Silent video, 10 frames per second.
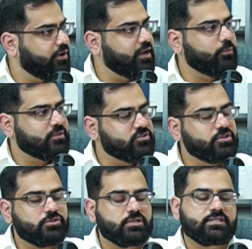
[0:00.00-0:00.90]
right, with
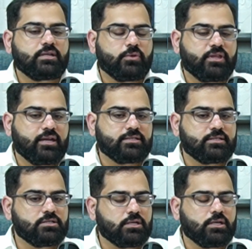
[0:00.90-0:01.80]
surgeries and with
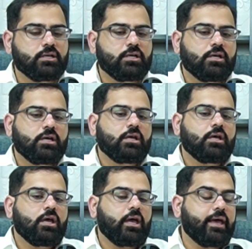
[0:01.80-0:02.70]
anesthesia.
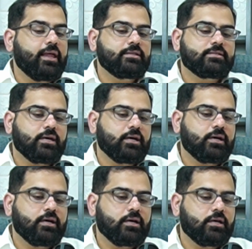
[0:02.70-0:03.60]
And
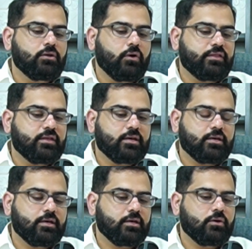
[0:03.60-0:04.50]
I
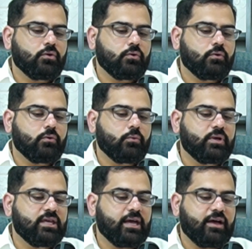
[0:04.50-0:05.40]
think
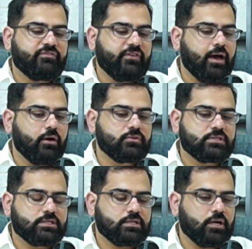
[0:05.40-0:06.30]
we have
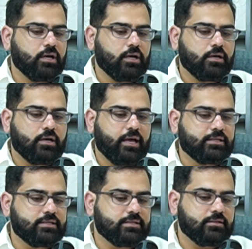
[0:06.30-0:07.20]
found, at
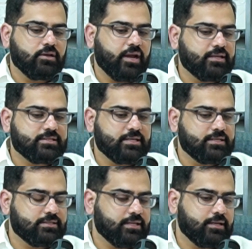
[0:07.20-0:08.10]
least in the United
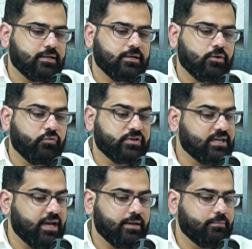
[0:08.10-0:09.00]
States, that over
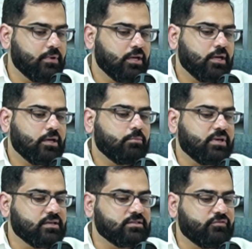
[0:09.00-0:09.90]
time,
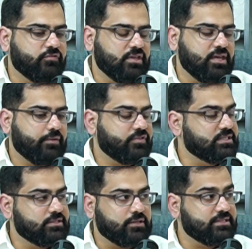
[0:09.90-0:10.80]
because of the emphasis on